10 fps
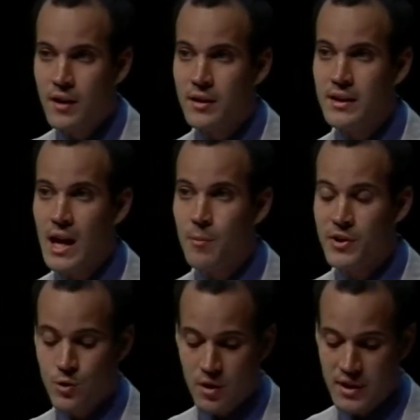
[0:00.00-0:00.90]
to tap
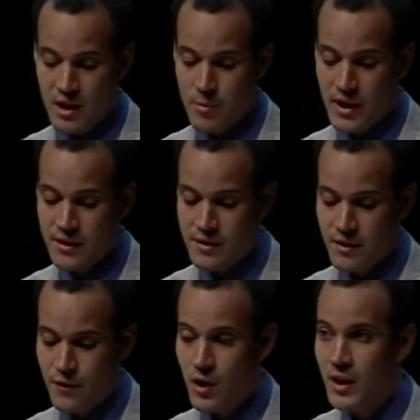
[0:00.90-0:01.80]
into our database
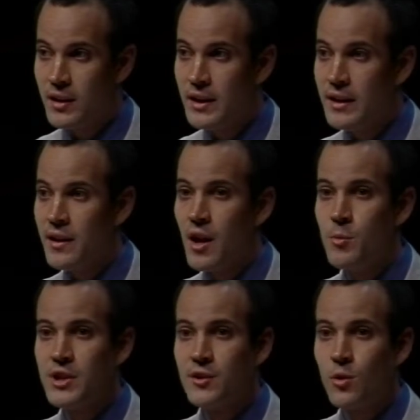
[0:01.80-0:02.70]
in a very clean and
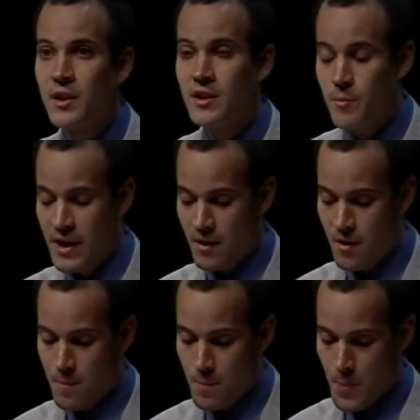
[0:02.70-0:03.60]
object-oriented manner.